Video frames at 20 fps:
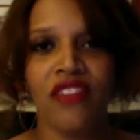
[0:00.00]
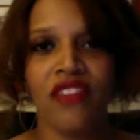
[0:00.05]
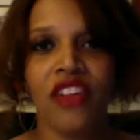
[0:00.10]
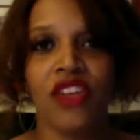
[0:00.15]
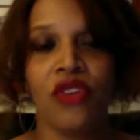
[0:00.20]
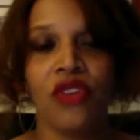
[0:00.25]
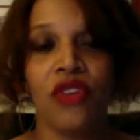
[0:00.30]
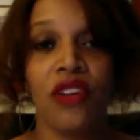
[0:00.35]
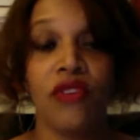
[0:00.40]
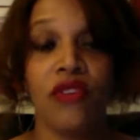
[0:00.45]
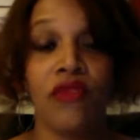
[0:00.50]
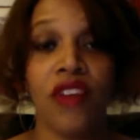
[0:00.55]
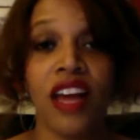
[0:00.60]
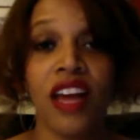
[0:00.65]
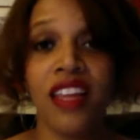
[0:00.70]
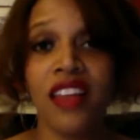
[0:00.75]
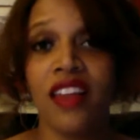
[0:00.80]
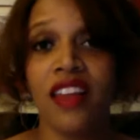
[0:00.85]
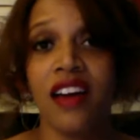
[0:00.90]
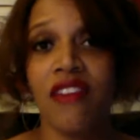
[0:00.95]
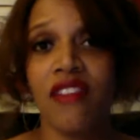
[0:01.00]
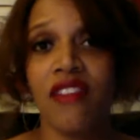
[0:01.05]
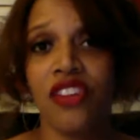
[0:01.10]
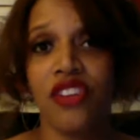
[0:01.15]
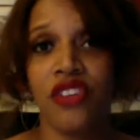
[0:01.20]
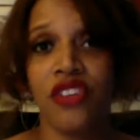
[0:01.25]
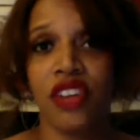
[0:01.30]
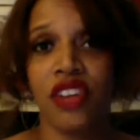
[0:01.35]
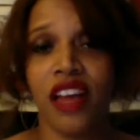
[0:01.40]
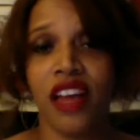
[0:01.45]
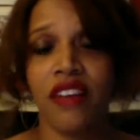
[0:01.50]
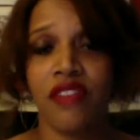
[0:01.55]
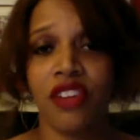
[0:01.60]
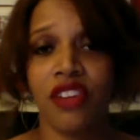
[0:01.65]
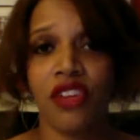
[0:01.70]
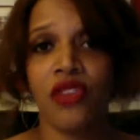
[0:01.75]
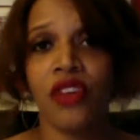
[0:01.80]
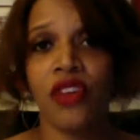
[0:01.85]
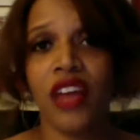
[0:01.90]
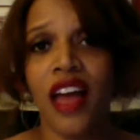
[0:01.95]
and you can invite love in your life, and
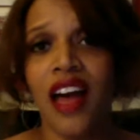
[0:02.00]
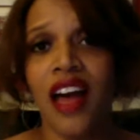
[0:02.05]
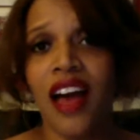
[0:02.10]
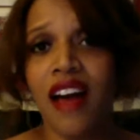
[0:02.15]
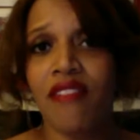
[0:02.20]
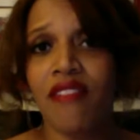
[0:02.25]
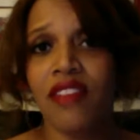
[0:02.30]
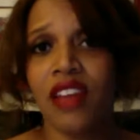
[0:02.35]
you can have